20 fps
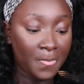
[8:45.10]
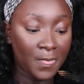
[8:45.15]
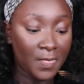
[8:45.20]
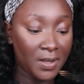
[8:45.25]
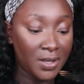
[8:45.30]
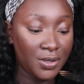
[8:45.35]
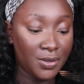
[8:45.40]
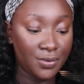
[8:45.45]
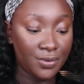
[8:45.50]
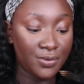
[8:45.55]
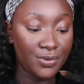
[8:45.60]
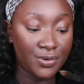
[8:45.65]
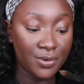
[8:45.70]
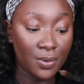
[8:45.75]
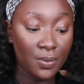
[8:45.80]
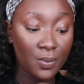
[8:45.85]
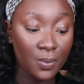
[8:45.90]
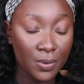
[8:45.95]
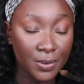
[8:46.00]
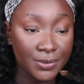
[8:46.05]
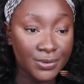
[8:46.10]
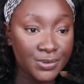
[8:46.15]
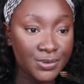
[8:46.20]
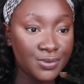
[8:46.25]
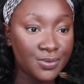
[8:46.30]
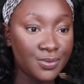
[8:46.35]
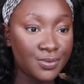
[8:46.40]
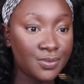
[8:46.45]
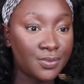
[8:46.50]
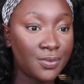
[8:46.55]
then you don't want
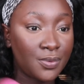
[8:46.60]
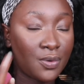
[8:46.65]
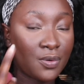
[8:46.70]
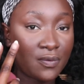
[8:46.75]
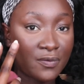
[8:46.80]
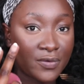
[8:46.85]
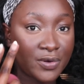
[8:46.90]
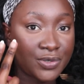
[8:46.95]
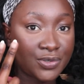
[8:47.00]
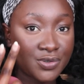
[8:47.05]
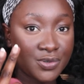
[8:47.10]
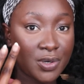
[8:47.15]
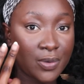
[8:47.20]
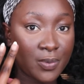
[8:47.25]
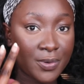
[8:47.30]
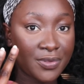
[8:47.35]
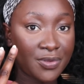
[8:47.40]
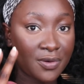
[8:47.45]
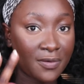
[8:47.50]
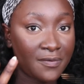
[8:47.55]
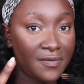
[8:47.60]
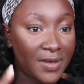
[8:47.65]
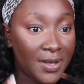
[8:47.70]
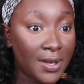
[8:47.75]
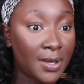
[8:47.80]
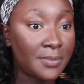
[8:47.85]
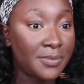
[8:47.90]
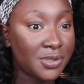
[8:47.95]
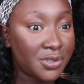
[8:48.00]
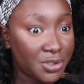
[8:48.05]
to overdo it with your
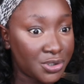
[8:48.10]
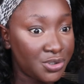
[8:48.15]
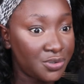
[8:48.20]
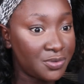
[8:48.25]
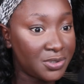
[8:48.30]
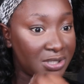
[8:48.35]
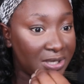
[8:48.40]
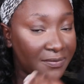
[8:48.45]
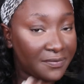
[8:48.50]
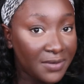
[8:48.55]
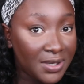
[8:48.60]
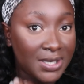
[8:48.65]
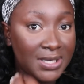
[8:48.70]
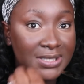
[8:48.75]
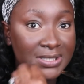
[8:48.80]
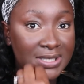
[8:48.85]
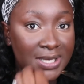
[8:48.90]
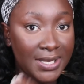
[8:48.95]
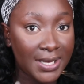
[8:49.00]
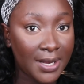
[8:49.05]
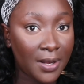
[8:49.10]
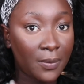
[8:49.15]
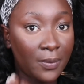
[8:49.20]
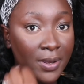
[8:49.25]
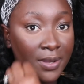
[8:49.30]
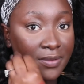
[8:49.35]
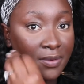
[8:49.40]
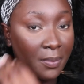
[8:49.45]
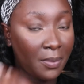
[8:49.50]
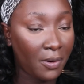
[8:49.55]
finger because you definitely take
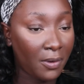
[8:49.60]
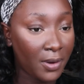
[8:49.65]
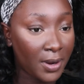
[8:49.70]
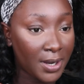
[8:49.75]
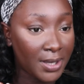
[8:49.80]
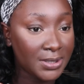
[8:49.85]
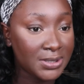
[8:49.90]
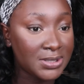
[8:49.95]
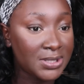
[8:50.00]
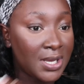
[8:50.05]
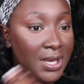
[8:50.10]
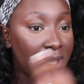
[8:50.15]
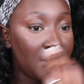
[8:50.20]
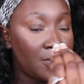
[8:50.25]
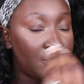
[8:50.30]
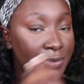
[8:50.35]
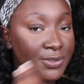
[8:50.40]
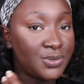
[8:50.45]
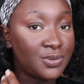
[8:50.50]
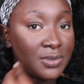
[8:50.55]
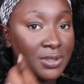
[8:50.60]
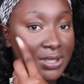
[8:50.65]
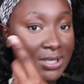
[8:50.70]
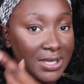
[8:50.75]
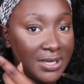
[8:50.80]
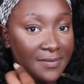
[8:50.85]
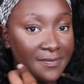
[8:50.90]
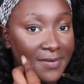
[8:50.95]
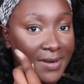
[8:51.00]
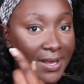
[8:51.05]
away the product, which will
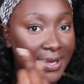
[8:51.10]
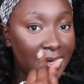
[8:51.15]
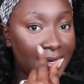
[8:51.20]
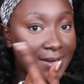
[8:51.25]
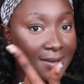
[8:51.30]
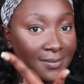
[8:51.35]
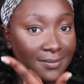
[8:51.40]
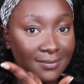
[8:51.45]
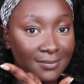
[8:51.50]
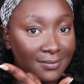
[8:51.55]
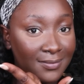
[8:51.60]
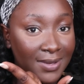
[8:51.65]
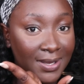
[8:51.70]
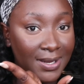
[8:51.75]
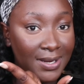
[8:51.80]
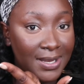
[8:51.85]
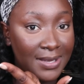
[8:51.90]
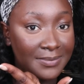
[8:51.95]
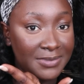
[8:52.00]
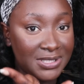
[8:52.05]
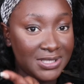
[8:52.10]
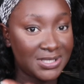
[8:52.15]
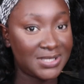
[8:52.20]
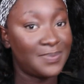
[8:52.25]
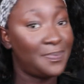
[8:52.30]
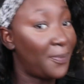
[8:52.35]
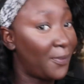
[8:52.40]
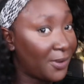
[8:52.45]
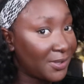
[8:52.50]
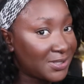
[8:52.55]
leave like an empty
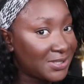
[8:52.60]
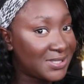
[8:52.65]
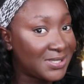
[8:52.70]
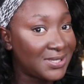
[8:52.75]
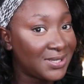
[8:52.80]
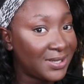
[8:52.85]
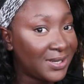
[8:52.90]
spot,